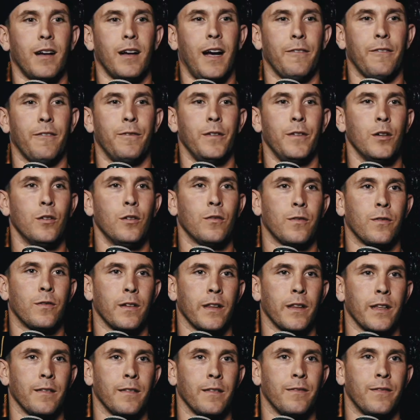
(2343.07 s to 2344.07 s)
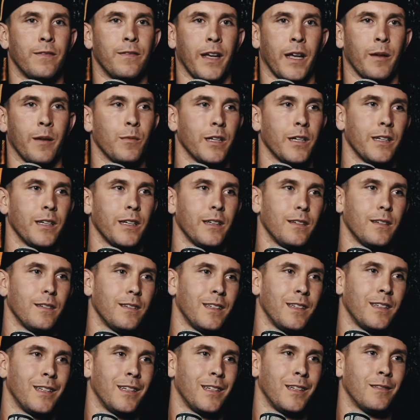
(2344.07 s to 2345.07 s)
feel for the family,
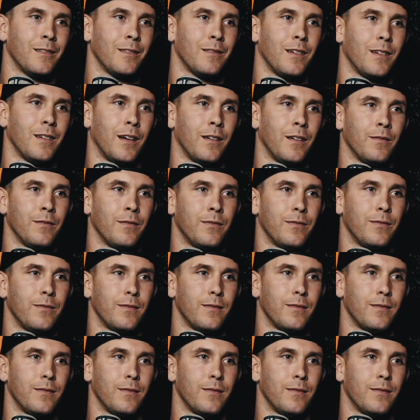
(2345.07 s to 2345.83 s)
of